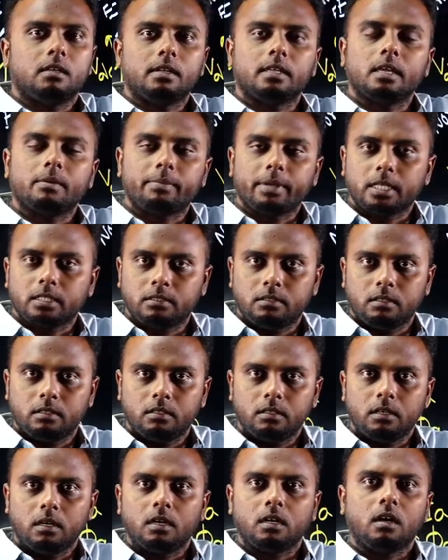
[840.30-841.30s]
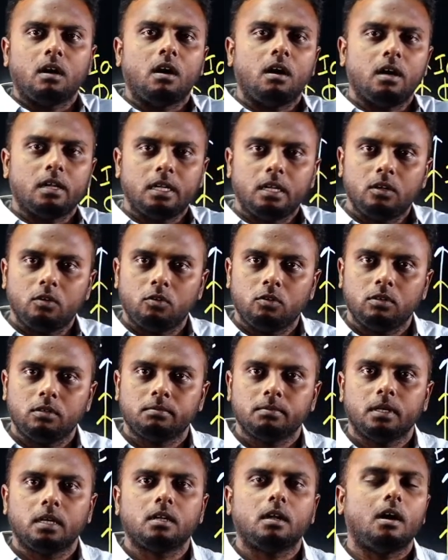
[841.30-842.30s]
capacitor, or RL load
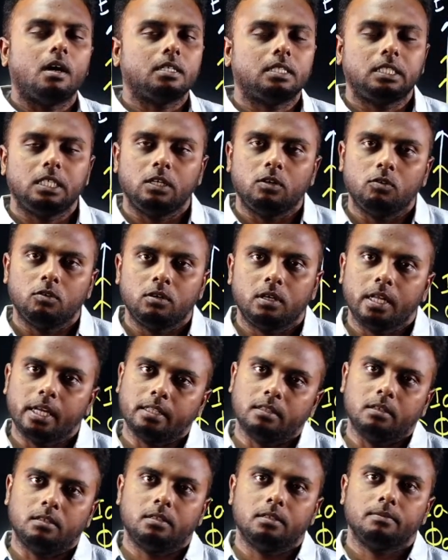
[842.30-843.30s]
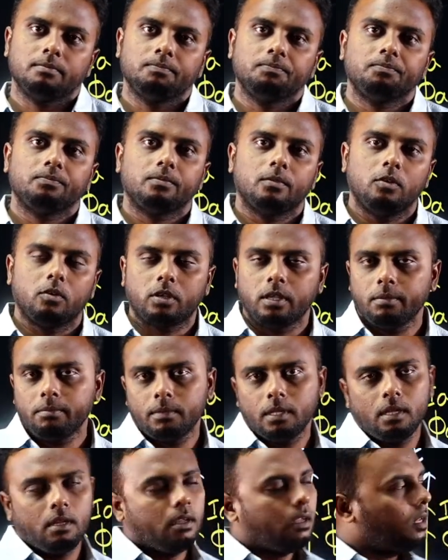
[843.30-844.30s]
or RC load, like that. Okay.
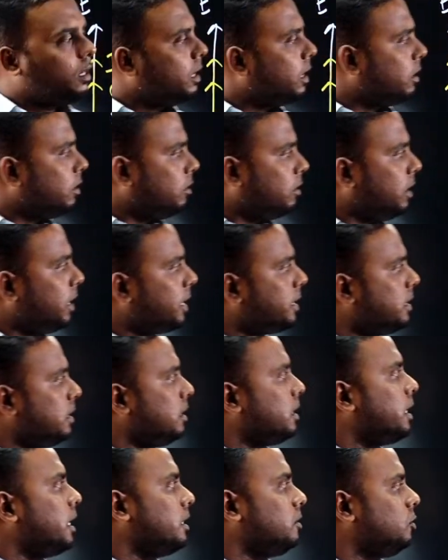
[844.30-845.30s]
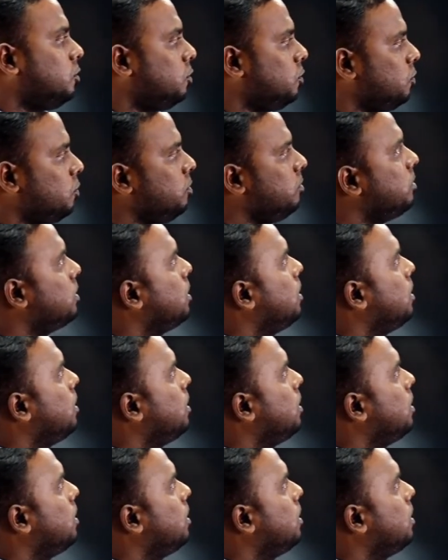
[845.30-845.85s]
Now let's see case 2.